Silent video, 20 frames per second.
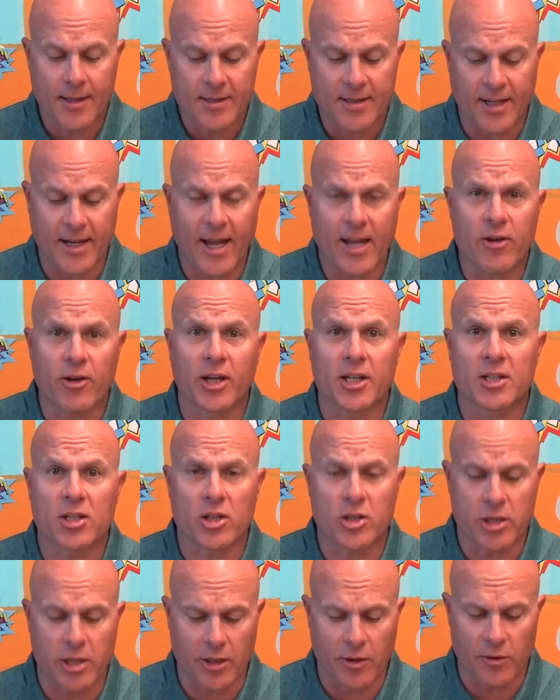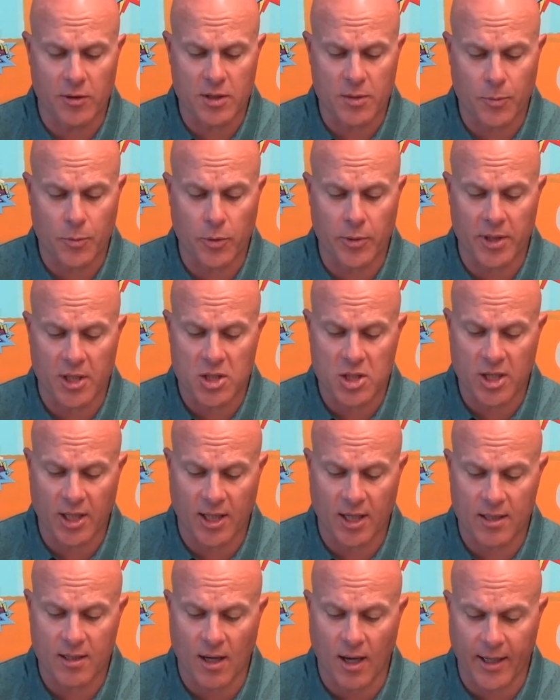Today, you get to choose between the
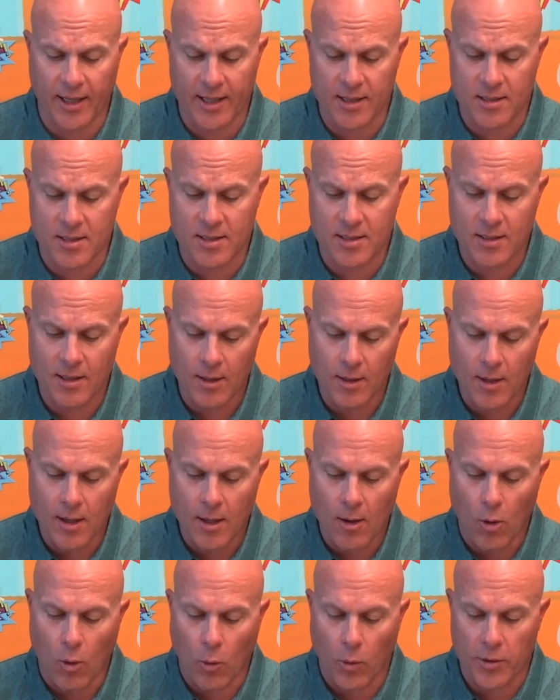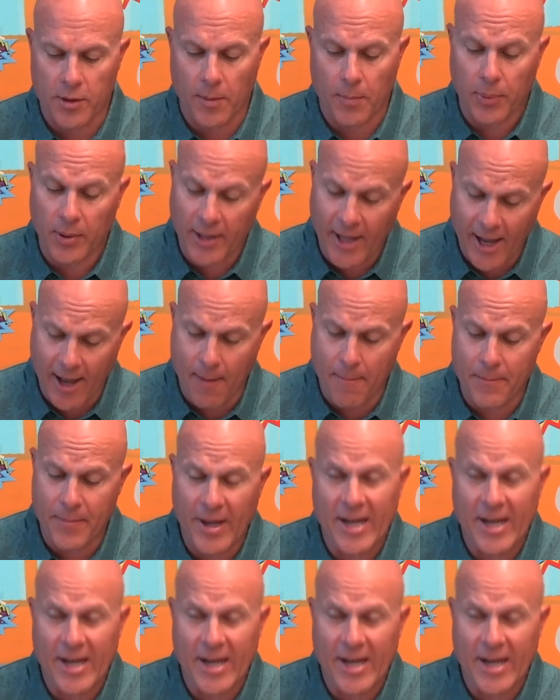chicken nuggets or the plant